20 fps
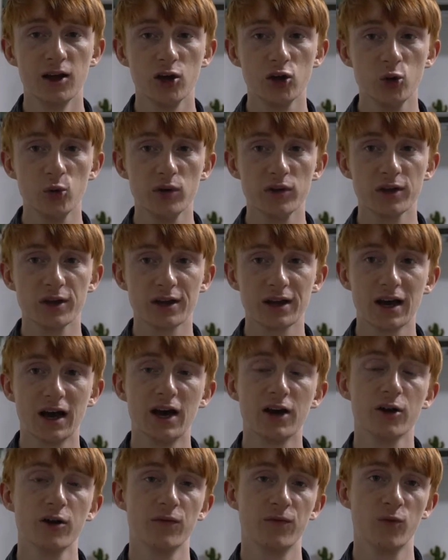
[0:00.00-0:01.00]
you either
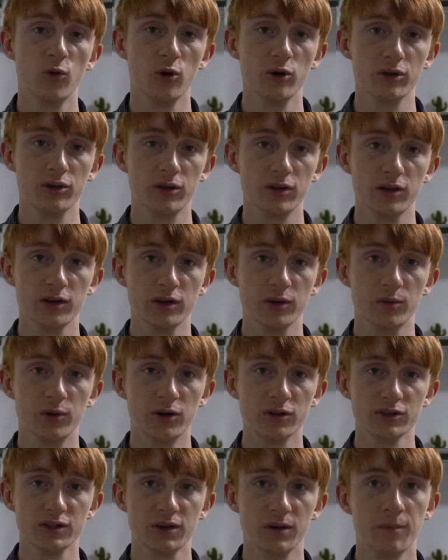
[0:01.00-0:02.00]
can't afford the
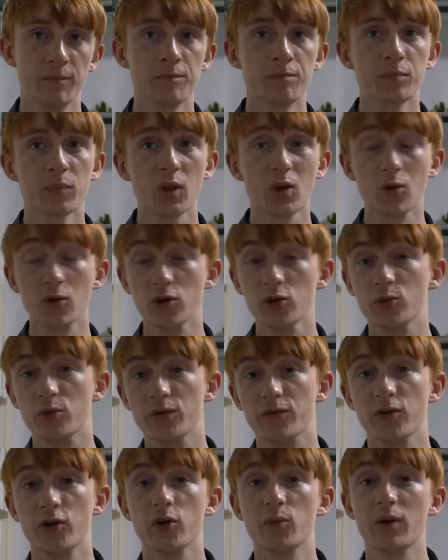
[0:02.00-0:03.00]
deposit or you'd
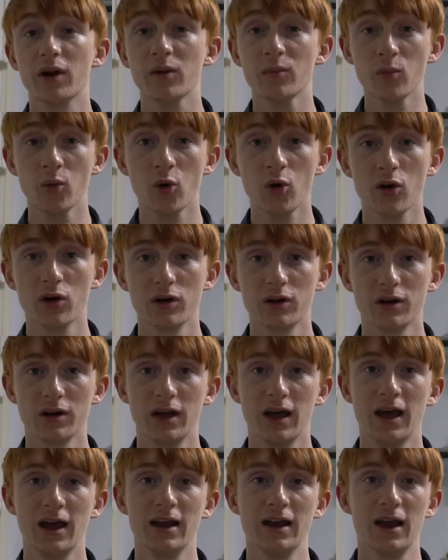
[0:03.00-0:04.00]
prefer to pay more
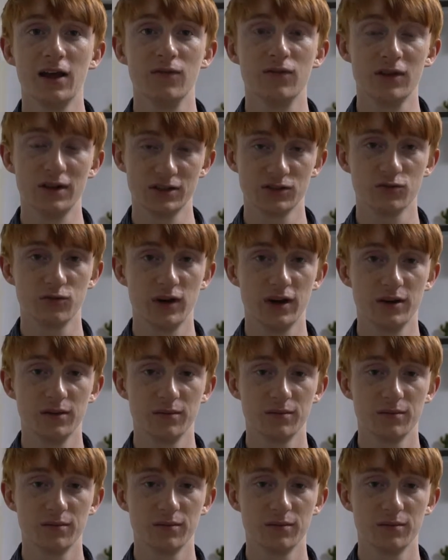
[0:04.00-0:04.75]
and have less rent.